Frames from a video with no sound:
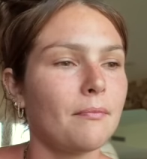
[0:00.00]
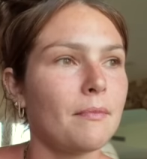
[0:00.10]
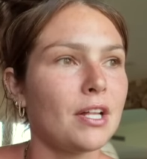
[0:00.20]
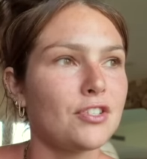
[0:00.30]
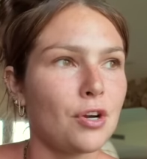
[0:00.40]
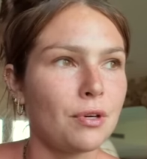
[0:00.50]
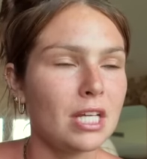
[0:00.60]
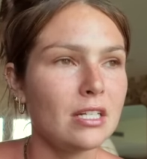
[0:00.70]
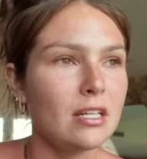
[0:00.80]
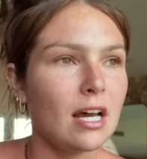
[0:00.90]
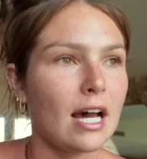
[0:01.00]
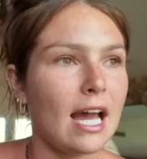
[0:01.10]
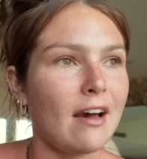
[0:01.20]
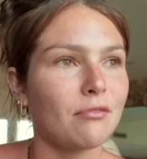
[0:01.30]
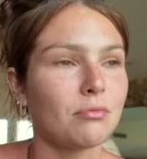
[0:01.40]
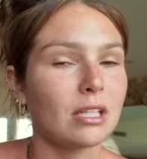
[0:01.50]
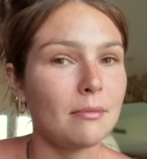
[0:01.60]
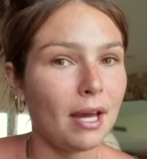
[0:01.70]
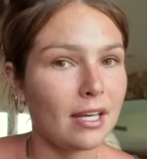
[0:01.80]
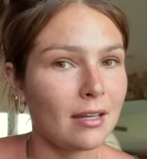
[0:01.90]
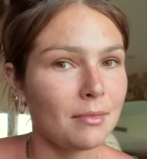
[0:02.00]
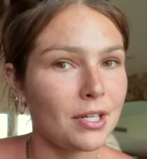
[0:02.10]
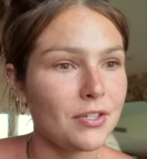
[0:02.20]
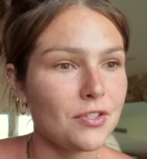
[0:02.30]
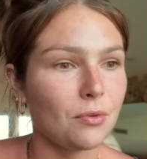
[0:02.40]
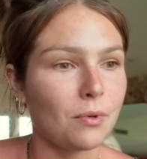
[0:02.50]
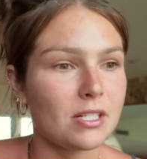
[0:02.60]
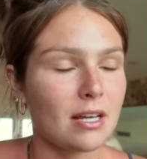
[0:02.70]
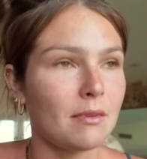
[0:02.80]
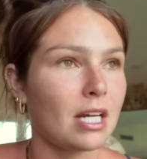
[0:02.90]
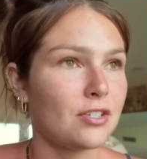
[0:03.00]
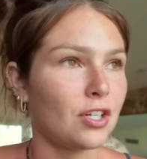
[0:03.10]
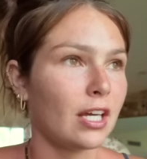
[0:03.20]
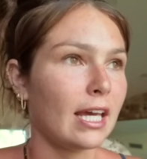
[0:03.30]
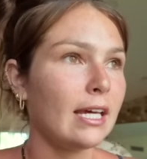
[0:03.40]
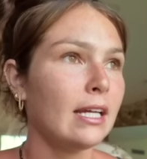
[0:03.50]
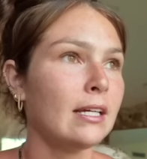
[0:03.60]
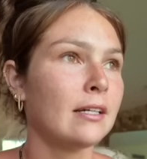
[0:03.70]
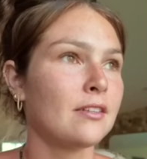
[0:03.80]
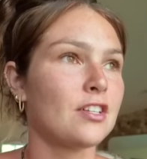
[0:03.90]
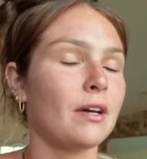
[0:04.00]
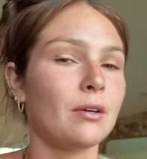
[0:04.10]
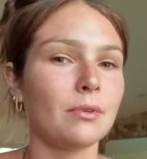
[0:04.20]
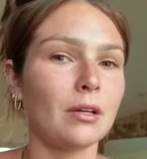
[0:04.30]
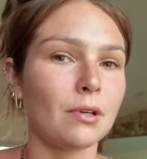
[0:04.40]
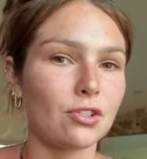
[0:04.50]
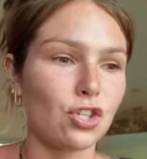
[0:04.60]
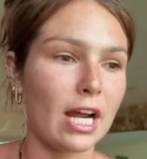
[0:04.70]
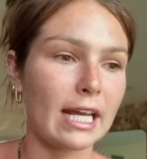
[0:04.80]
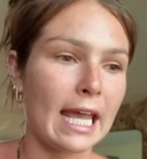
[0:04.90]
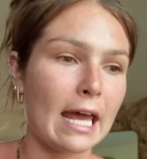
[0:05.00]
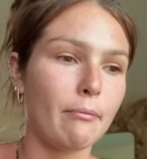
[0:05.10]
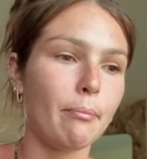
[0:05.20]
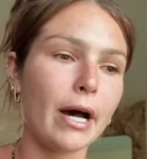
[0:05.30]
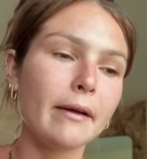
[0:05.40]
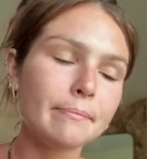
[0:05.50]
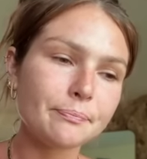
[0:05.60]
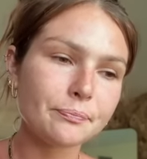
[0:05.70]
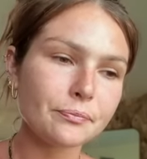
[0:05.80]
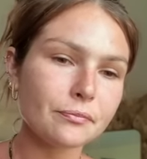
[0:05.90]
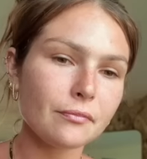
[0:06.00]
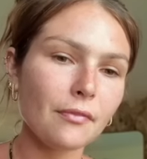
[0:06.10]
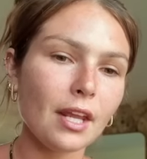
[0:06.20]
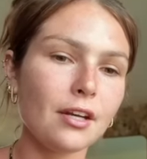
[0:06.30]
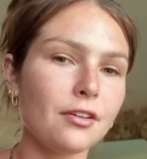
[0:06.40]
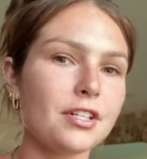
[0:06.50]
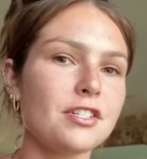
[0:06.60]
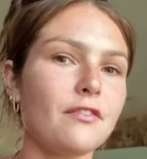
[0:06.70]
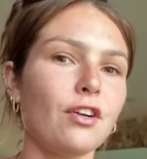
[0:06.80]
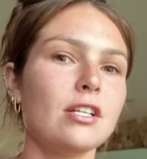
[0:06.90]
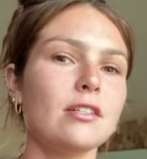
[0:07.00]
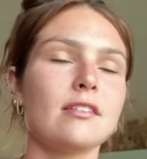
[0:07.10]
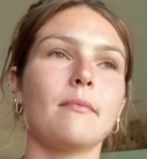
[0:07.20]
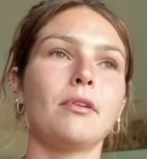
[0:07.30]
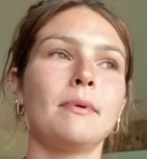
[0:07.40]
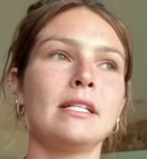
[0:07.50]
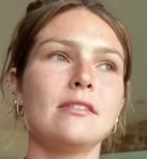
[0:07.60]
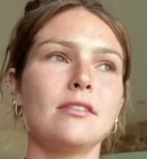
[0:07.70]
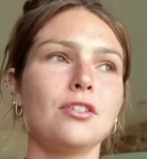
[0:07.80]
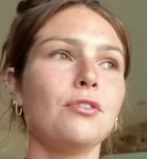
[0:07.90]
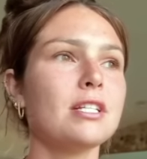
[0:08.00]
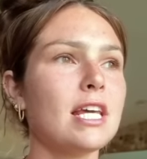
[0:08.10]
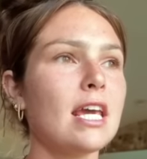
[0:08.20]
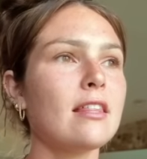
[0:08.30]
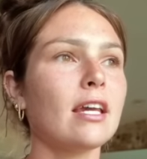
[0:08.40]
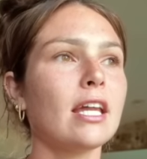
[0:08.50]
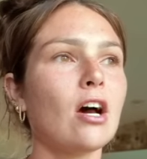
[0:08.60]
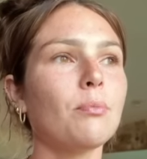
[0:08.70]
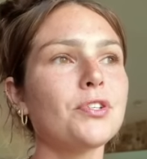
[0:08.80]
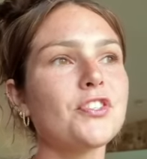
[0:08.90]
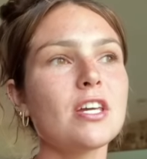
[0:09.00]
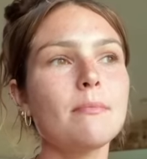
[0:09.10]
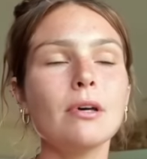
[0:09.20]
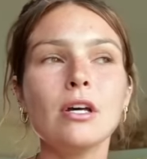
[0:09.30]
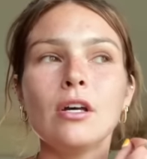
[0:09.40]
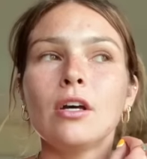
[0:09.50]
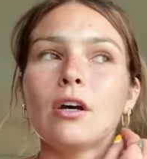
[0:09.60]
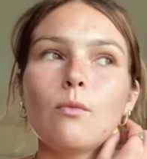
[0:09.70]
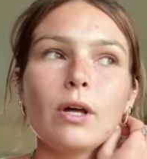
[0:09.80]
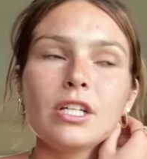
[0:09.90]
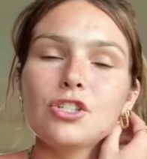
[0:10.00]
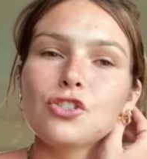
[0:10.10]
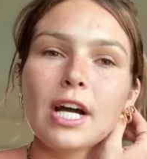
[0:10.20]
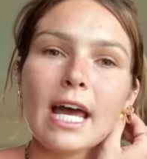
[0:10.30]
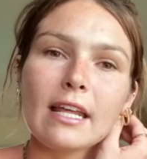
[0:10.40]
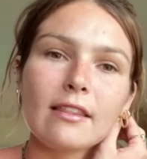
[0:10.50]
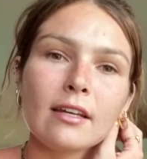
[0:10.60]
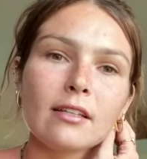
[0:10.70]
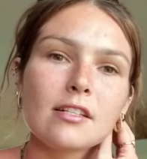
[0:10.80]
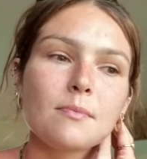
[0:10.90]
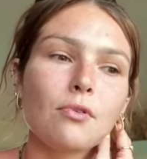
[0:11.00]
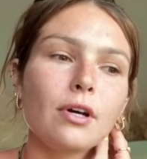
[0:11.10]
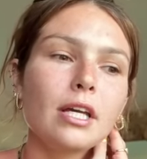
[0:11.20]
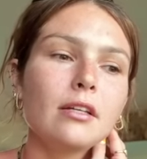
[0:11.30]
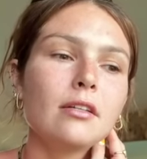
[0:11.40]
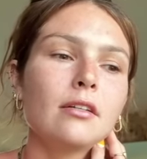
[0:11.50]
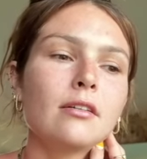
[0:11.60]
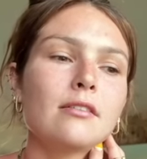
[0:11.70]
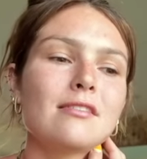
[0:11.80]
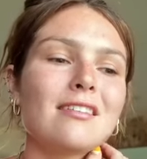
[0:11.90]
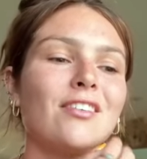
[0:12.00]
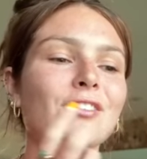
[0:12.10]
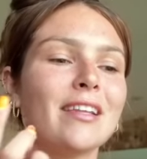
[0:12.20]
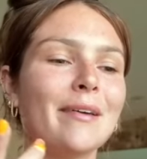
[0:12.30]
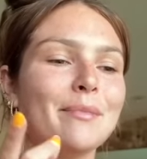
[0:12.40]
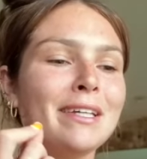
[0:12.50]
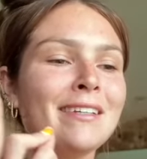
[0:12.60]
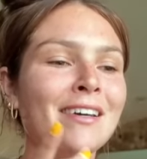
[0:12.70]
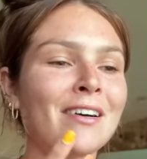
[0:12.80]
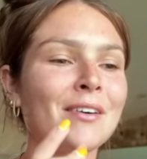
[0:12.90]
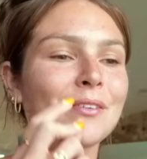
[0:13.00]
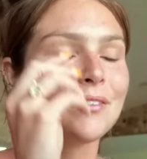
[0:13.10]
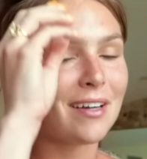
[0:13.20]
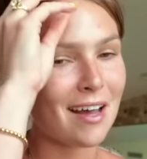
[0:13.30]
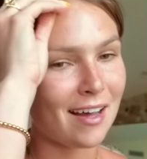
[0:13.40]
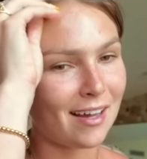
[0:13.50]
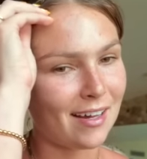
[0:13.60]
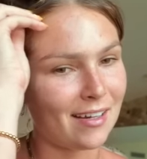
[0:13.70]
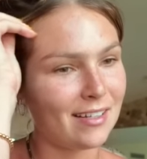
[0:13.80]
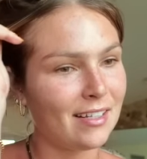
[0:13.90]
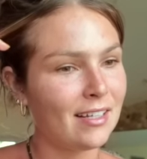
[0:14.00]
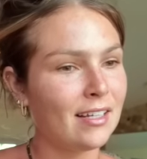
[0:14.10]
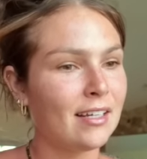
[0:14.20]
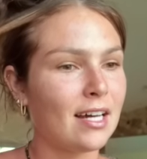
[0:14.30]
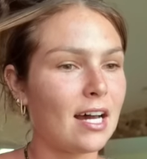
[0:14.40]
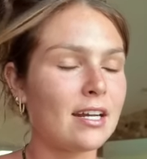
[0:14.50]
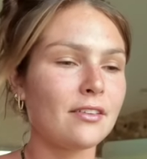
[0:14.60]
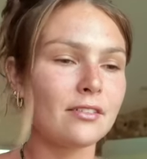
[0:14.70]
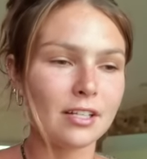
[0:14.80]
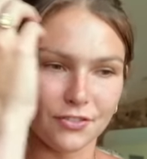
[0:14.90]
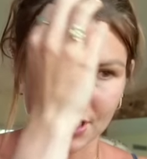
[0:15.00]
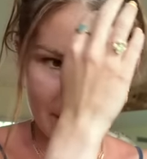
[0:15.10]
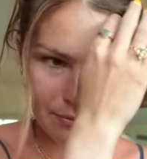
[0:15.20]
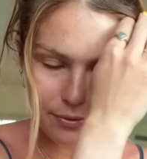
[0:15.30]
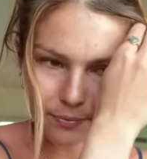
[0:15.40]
melatonin. I have really bad nightmares the one time that I took it, so I don't really want to try it again. But I know there's different supplements you can take that can help your sleep. Willing to try anything at this point, so let me know. Another little tip.